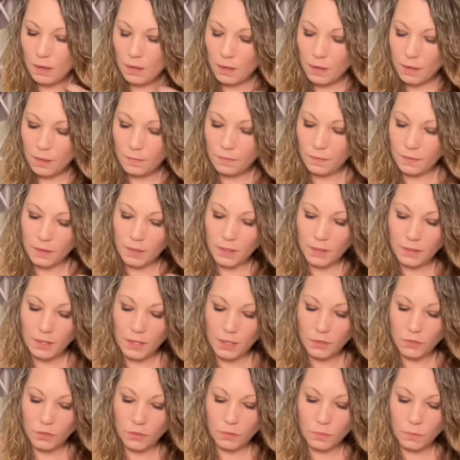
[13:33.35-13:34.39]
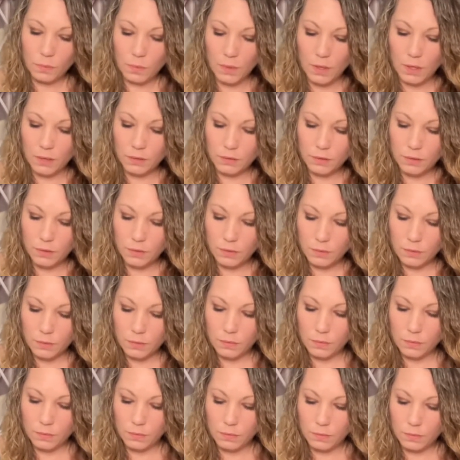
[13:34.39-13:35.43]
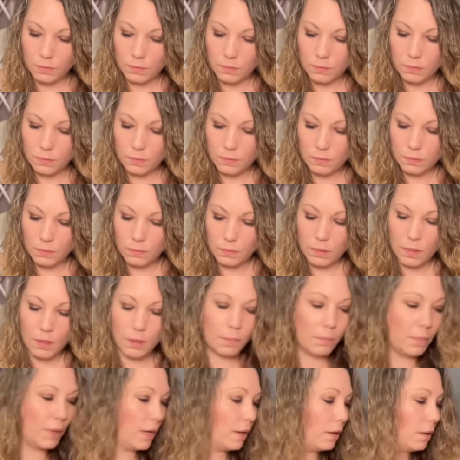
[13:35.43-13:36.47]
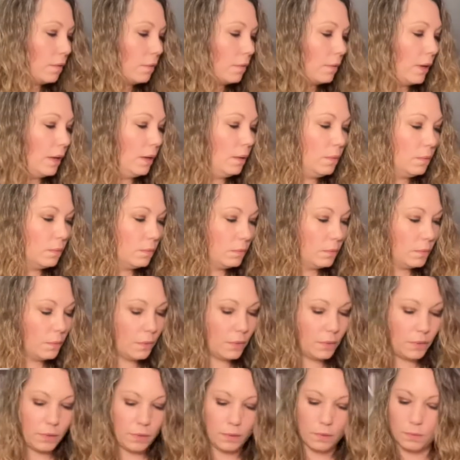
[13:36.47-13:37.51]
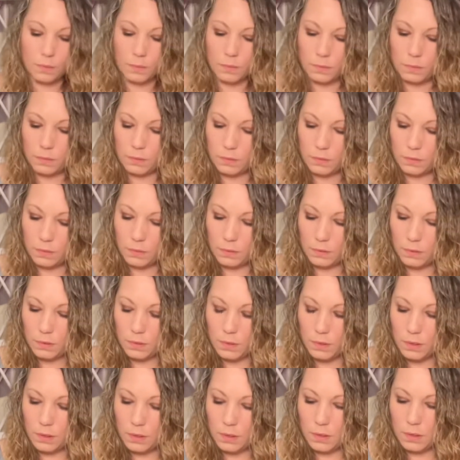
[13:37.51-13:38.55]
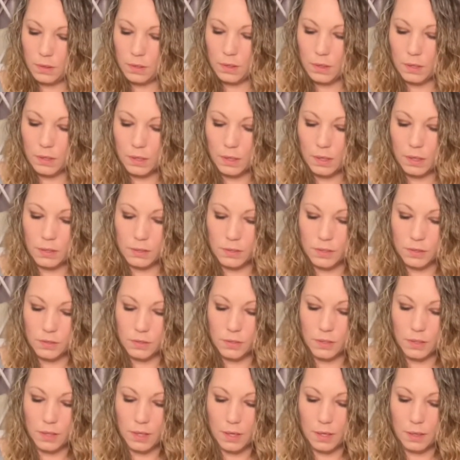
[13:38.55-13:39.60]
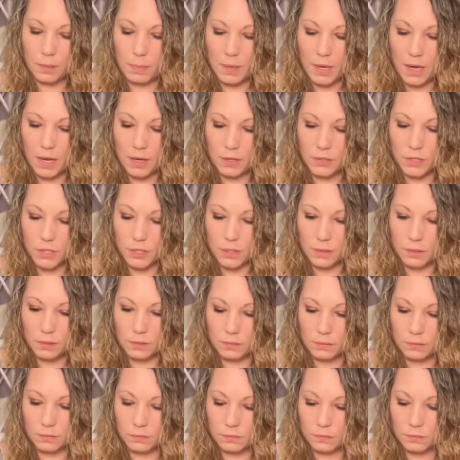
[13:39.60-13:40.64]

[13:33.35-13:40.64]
I feel like they do want to come back around with you because there's a lot of passion.